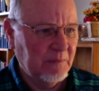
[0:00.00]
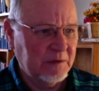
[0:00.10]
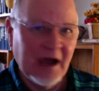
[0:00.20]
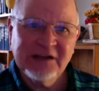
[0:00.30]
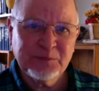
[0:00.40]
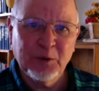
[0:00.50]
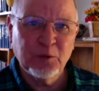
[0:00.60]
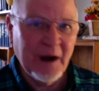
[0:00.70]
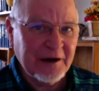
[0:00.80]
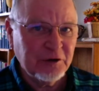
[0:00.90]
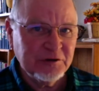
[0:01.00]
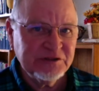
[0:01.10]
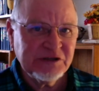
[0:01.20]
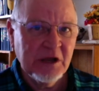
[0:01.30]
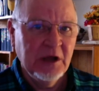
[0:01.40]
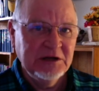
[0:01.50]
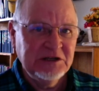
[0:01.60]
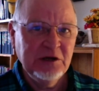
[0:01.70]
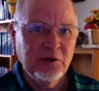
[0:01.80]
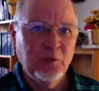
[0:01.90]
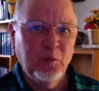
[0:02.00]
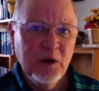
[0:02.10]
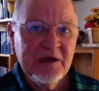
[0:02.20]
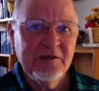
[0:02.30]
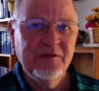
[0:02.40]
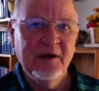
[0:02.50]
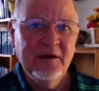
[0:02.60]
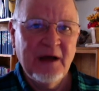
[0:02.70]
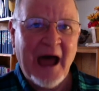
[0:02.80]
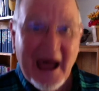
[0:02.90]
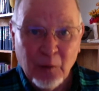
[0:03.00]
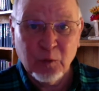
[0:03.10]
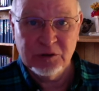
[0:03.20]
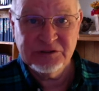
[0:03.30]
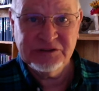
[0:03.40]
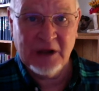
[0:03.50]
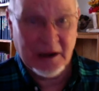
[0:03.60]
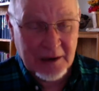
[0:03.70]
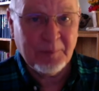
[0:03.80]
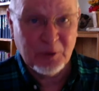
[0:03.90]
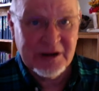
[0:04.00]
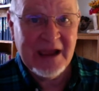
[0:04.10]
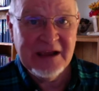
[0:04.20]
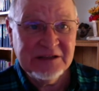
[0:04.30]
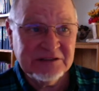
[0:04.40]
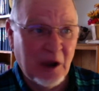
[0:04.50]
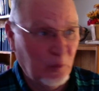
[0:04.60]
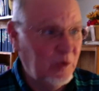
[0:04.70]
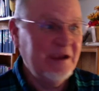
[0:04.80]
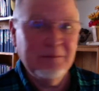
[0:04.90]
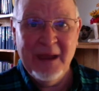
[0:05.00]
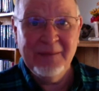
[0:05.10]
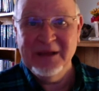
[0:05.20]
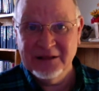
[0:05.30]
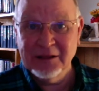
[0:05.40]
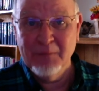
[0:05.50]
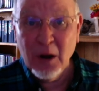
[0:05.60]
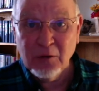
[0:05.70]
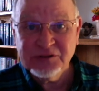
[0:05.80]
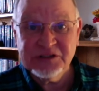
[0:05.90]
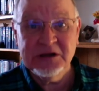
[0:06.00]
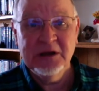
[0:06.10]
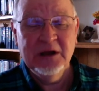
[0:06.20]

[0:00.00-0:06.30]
Gospel records deal with hours, a couple days, a week maybe at the most,